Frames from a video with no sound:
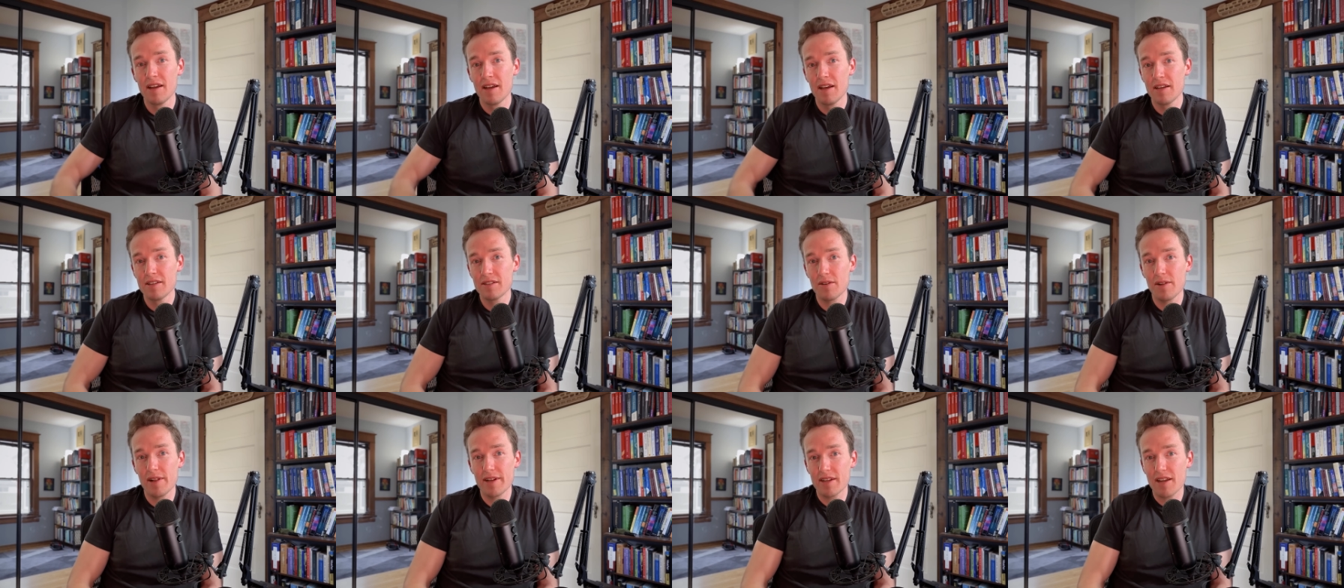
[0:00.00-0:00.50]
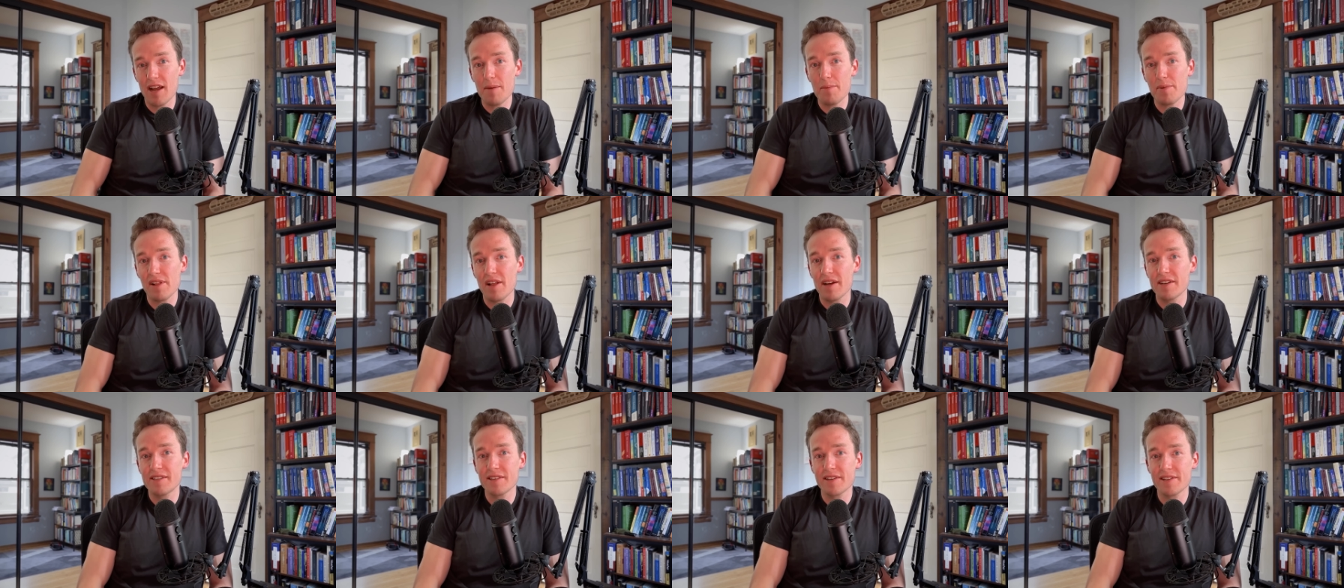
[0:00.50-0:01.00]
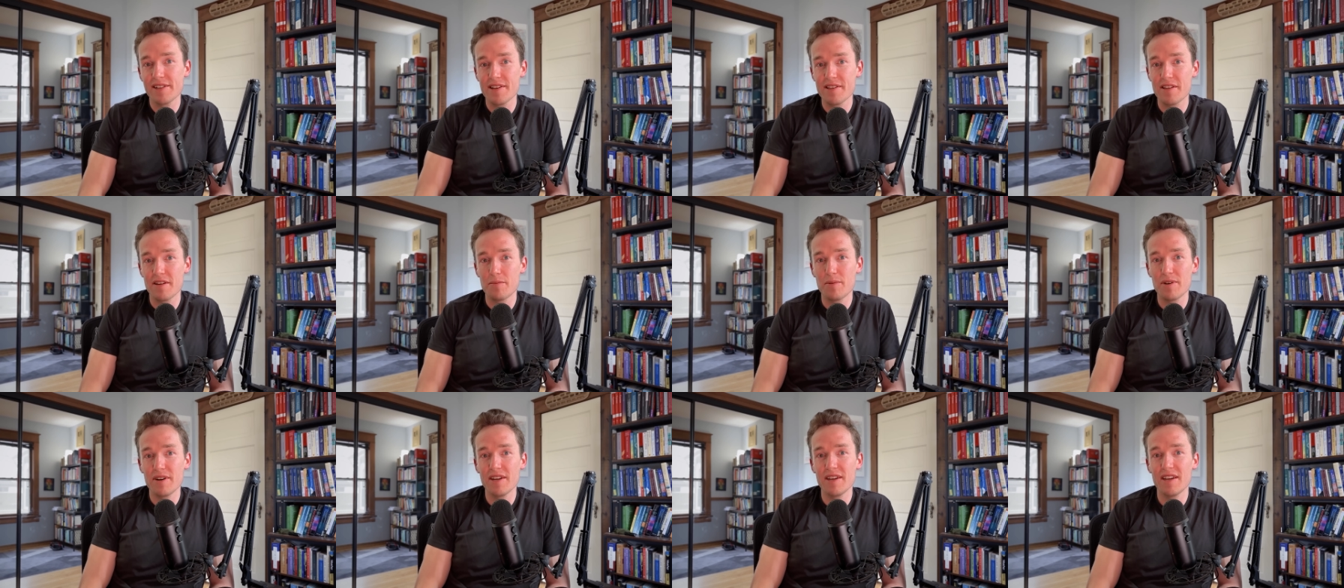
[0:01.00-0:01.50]
So like topologically,
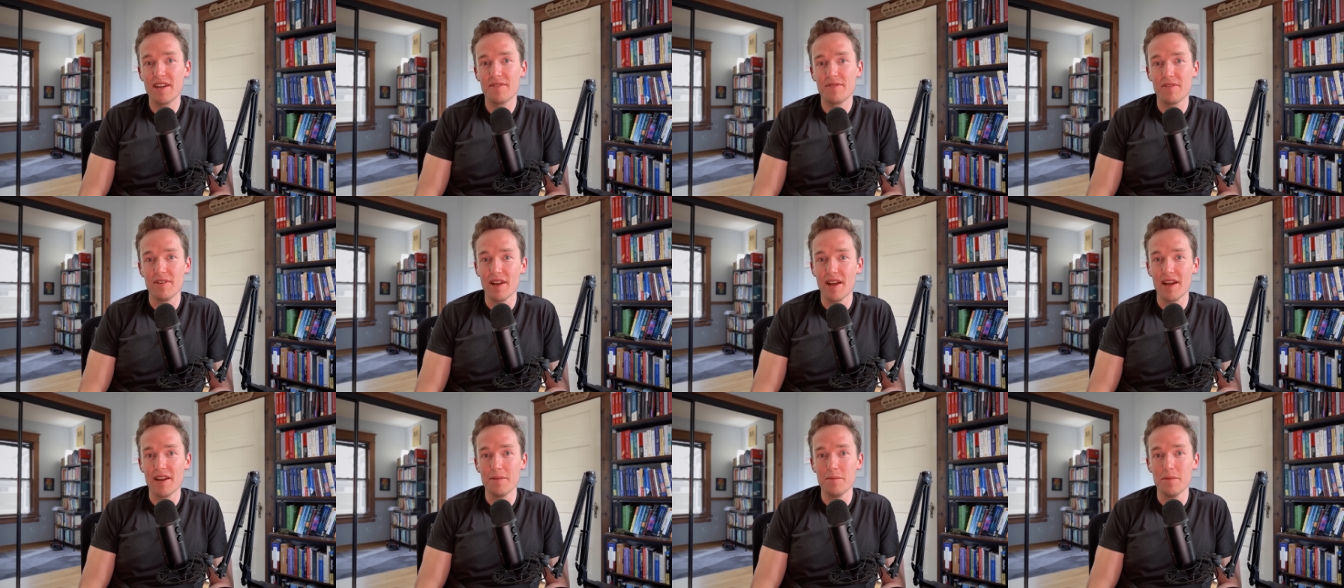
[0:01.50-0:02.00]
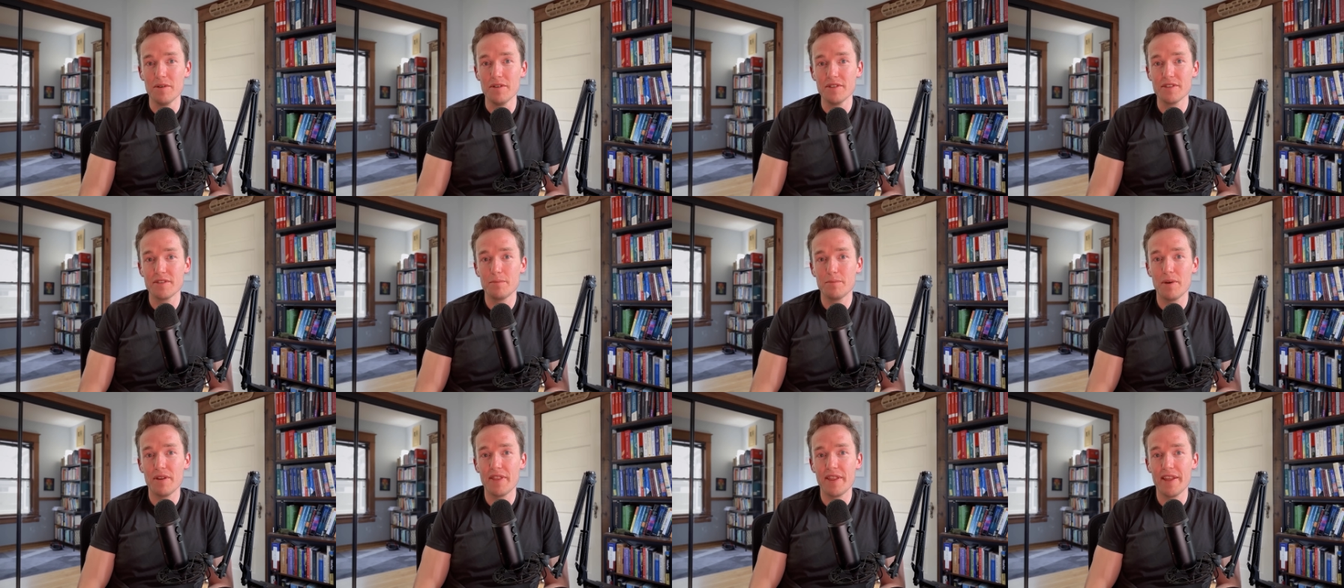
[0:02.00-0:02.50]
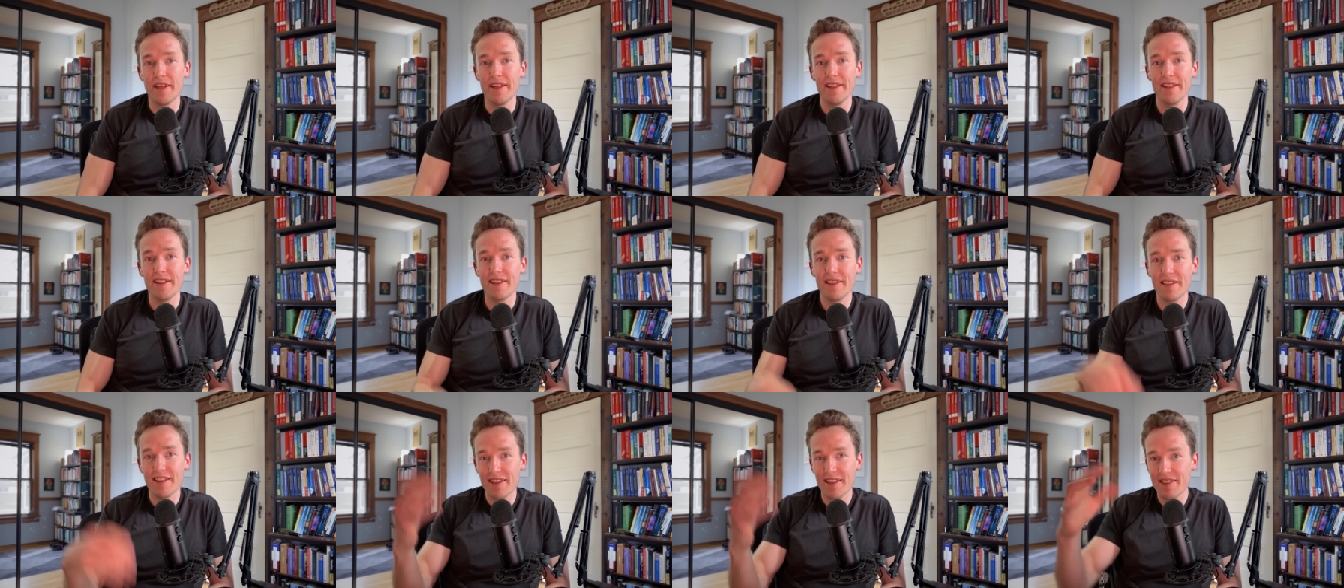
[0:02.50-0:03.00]
they're pretty different animals, but they,
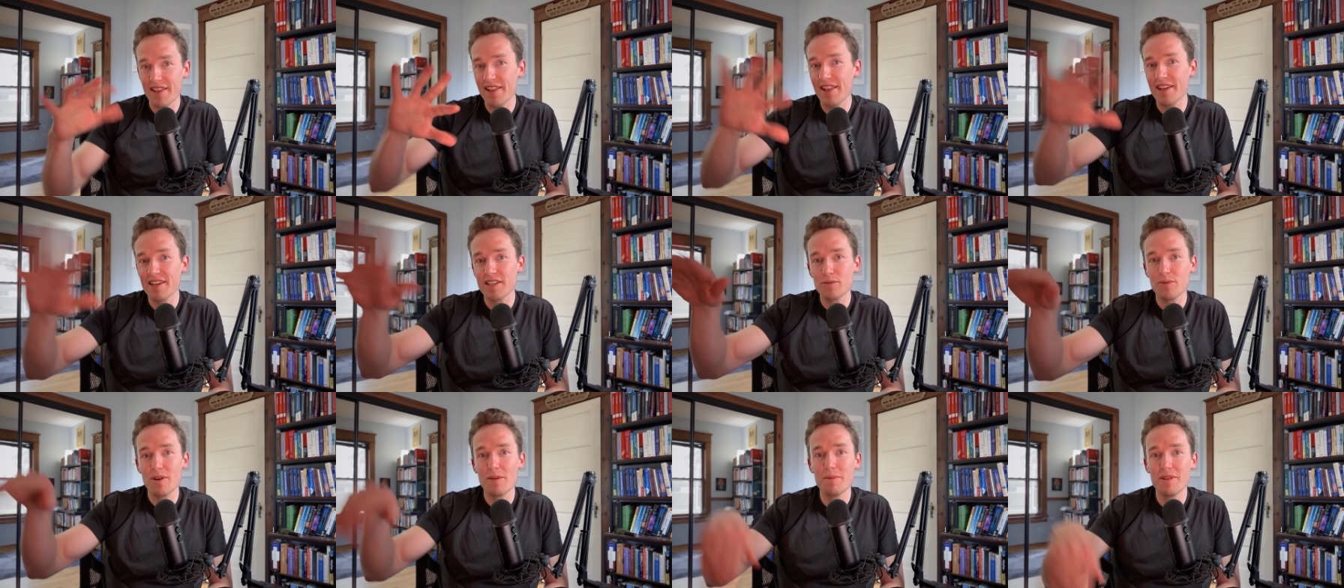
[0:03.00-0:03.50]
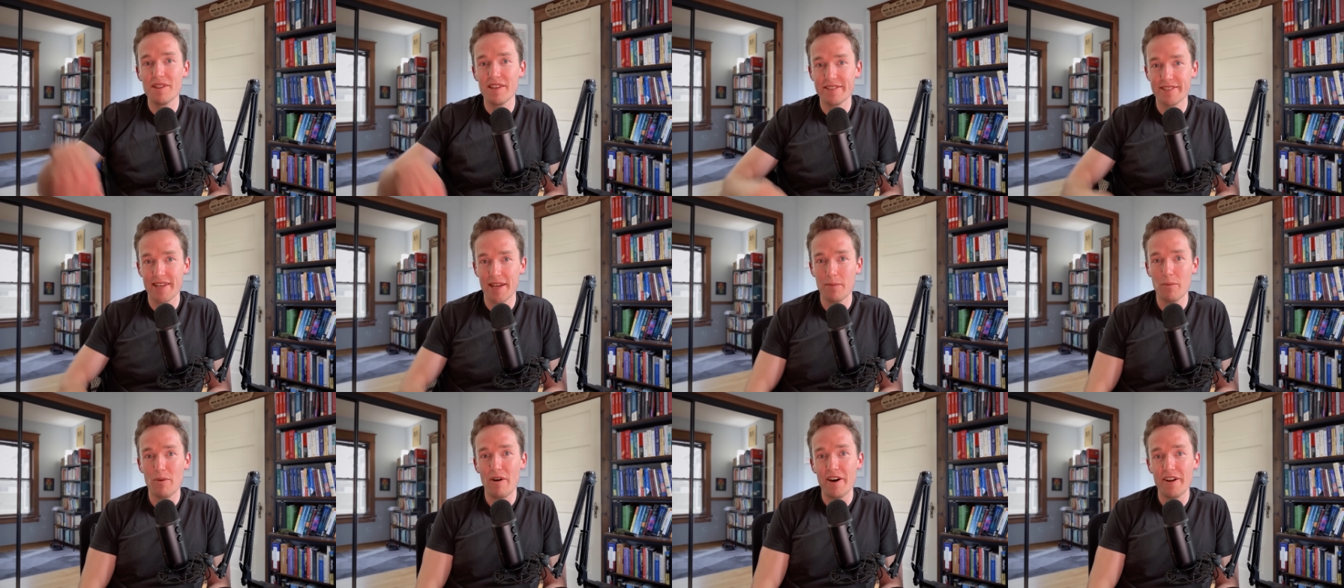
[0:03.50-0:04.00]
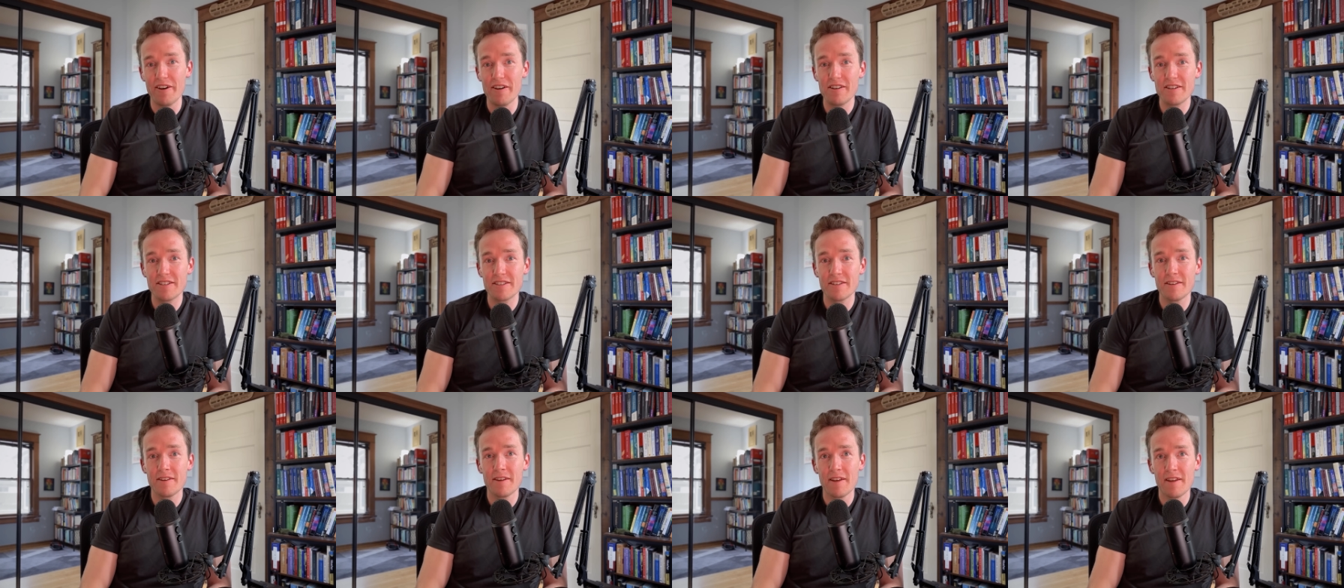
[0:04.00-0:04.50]
they like swim in the same
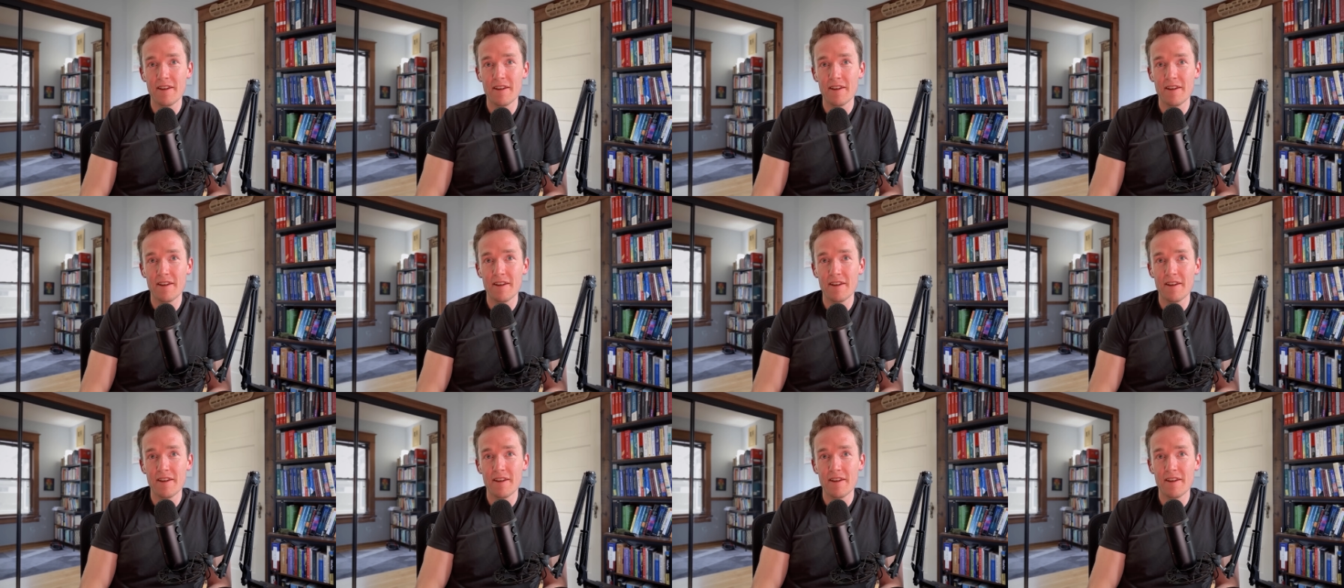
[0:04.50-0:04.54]
waters.